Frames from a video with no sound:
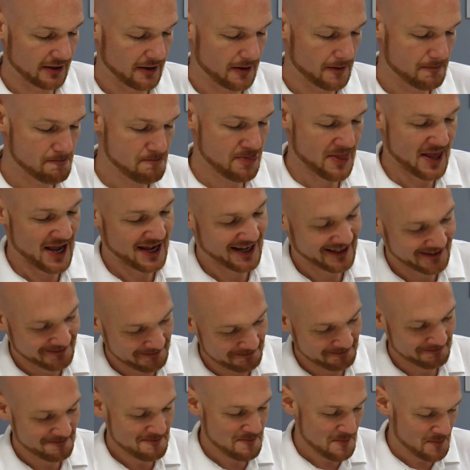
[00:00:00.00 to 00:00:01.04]
I absolutely
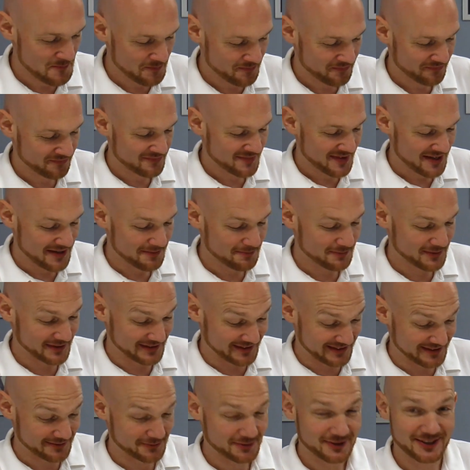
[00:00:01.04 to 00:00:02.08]
enjoyed it.
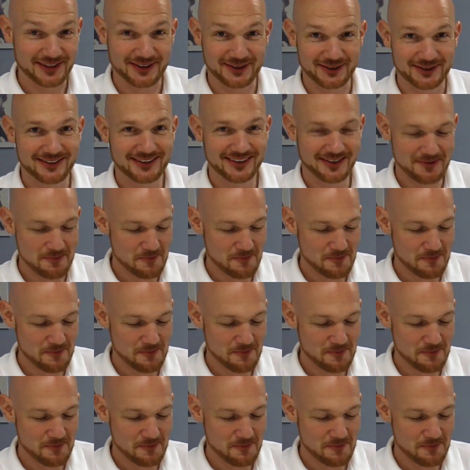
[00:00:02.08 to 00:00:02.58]
It's really good.